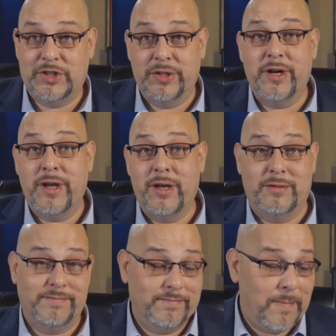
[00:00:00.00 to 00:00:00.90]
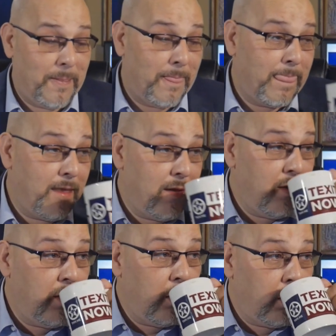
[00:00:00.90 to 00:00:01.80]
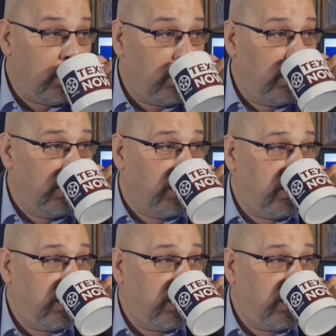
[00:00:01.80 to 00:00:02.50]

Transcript: So there you go. Hmm.